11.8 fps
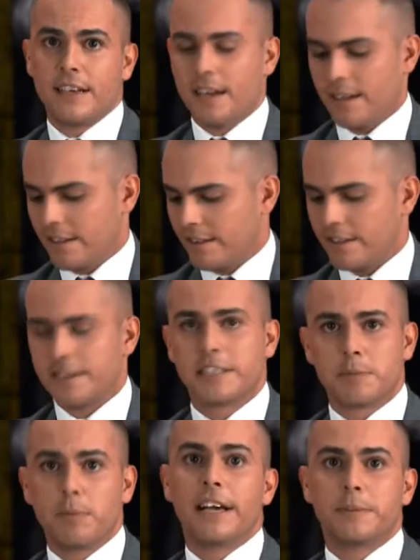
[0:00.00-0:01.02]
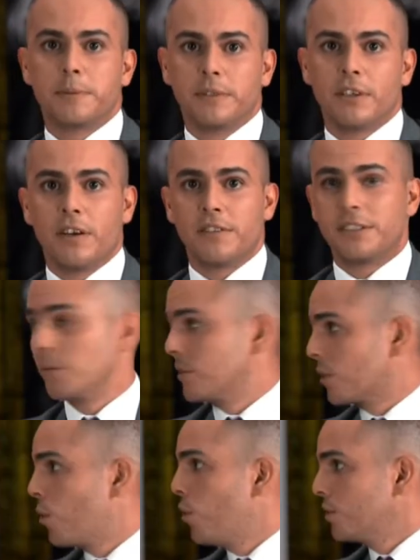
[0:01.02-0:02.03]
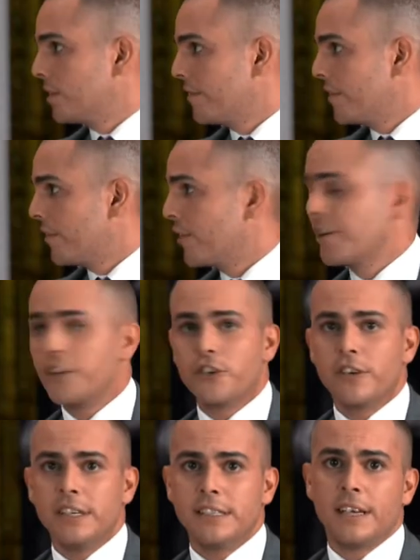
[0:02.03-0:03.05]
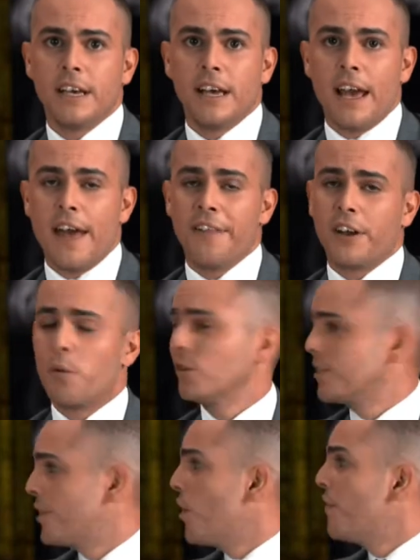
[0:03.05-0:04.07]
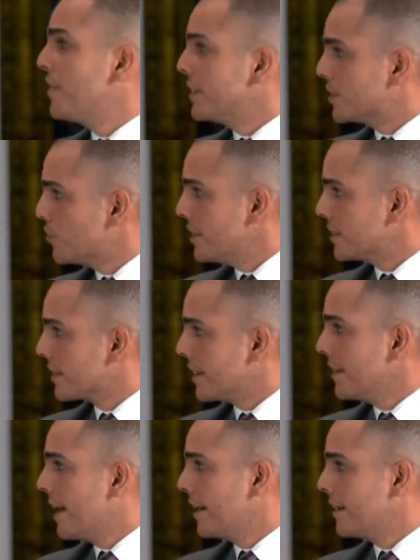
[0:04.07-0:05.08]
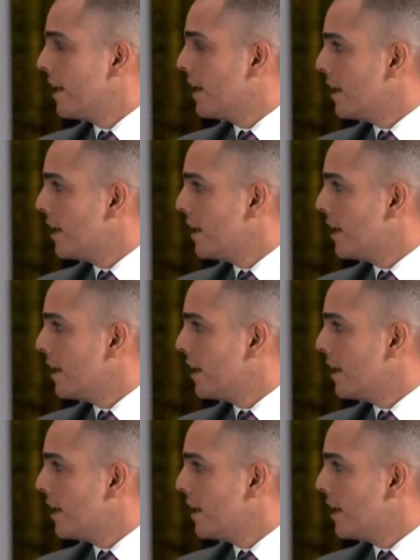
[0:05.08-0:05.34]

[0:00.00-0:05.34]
the displacement obviously was a causative of her injuries, and that it wasn't an obvious risk, and that